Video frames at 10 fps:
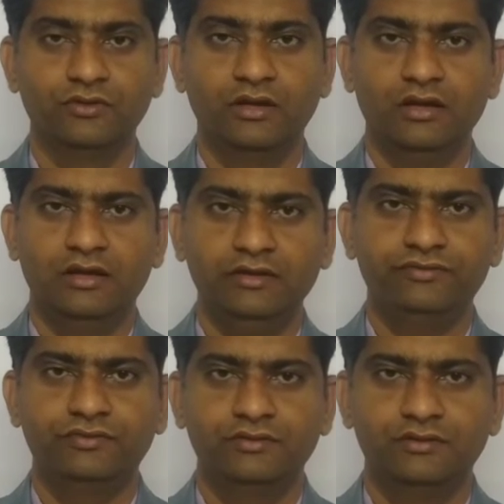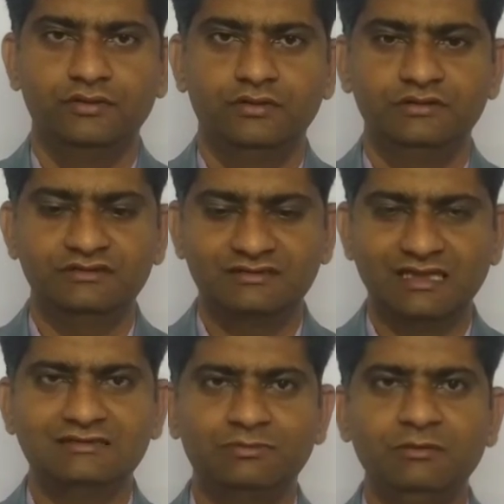If the sales
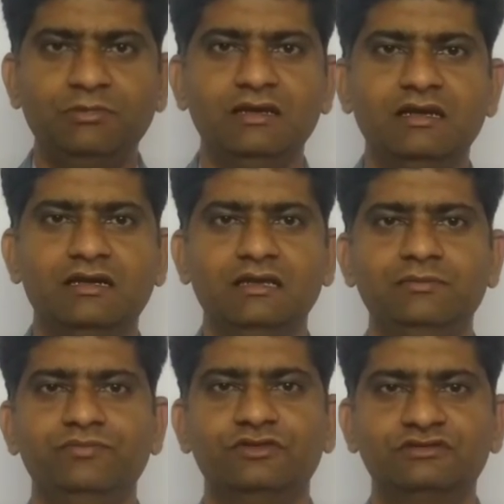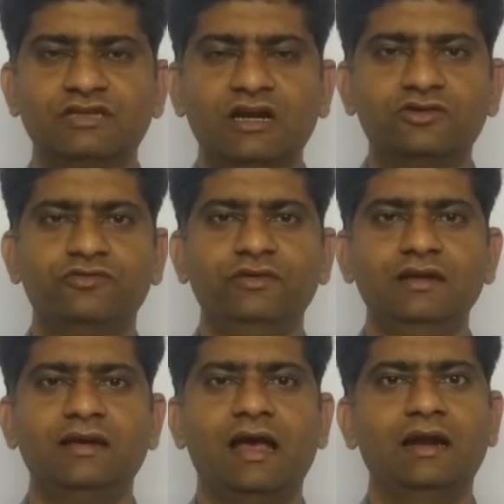people in a team start to feel
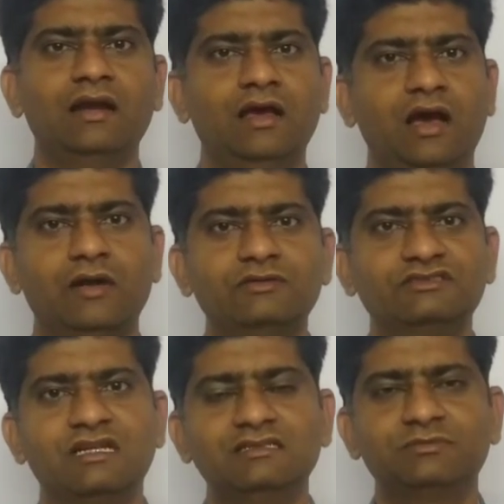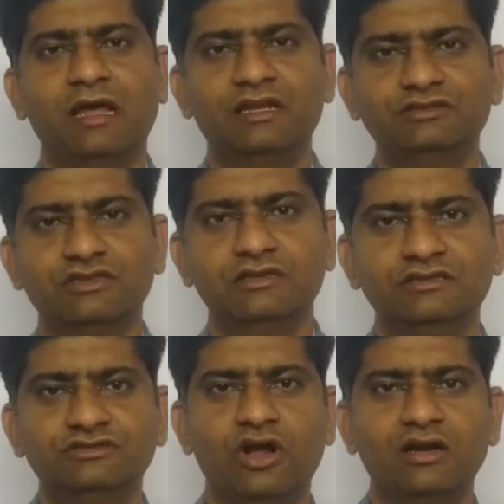that our sales manager is
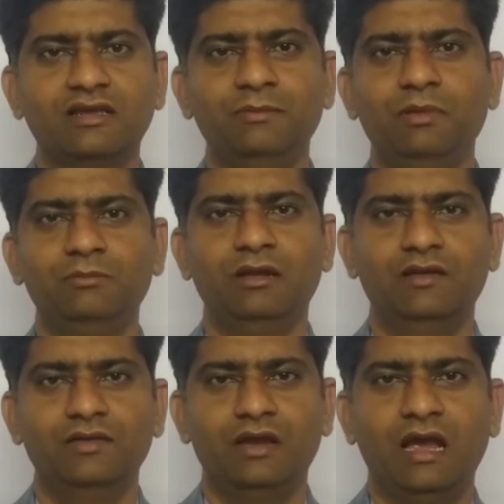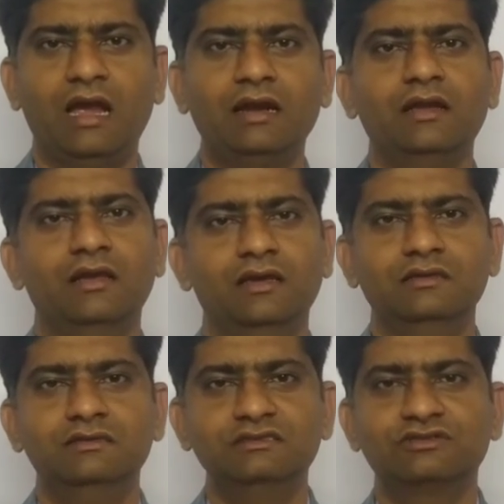not capable and in
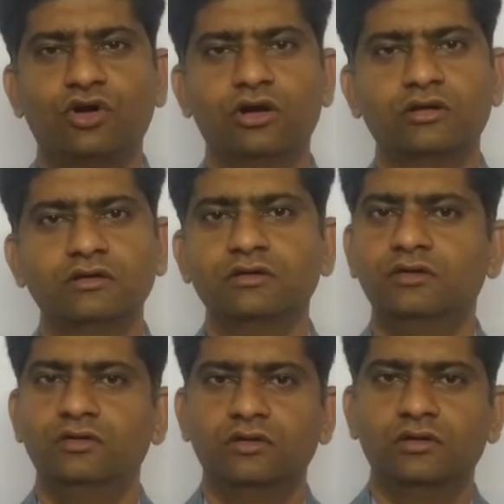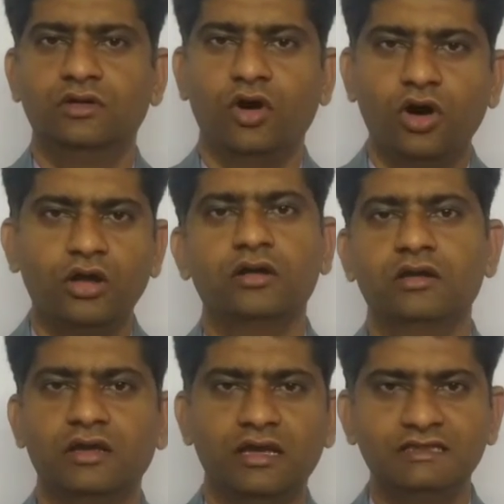this quarter or
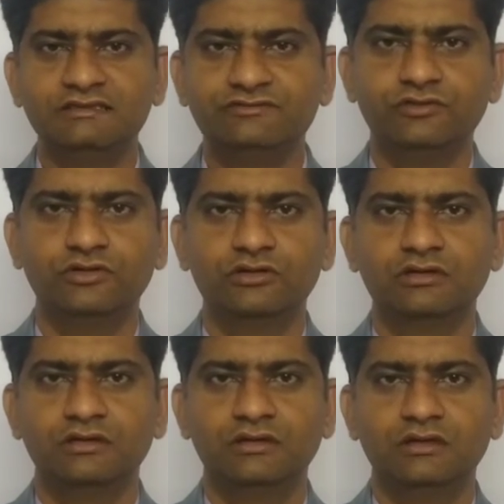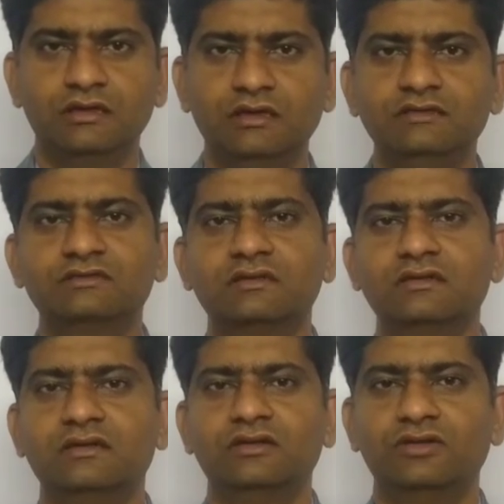henceforth he is
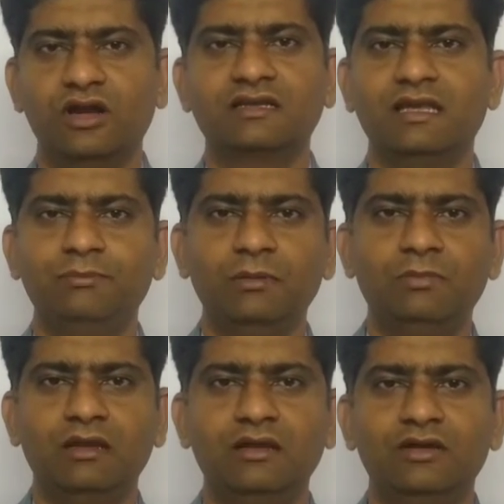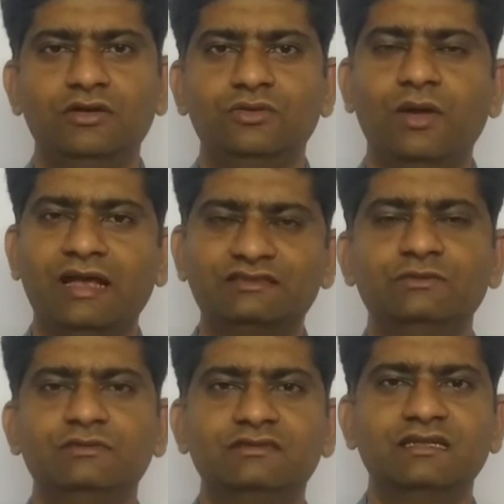not capable to achieve the
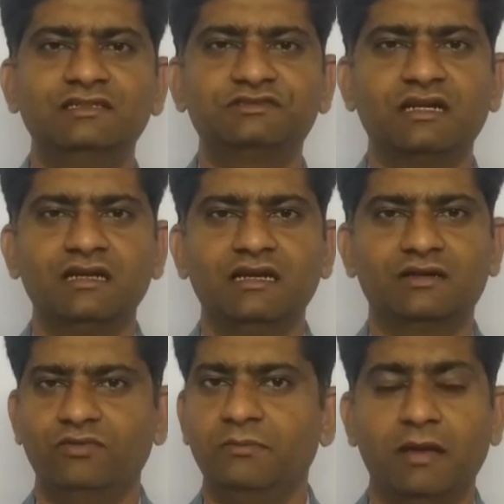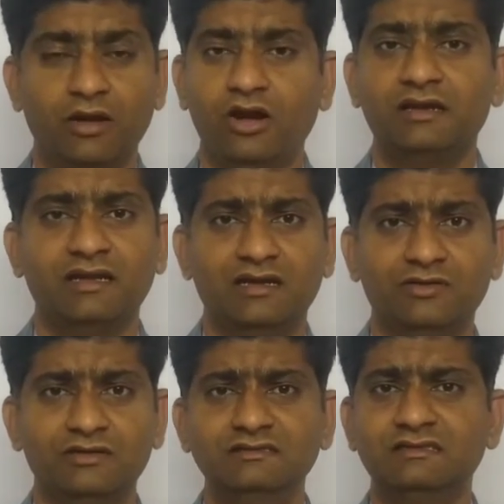sales target, we may not get our
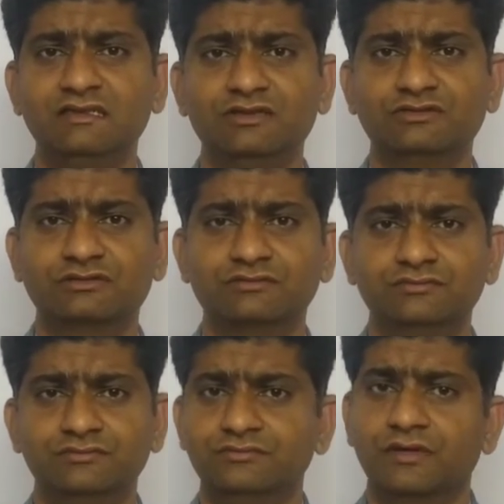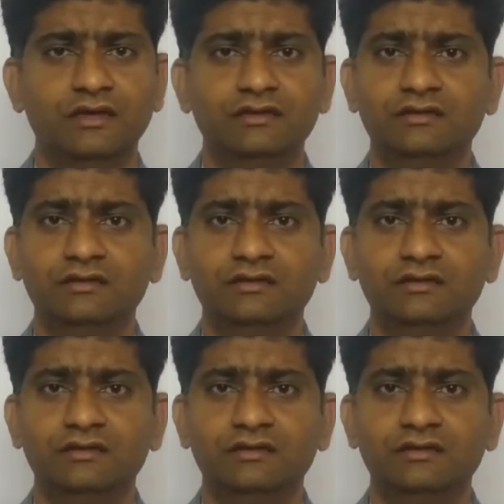incentives, they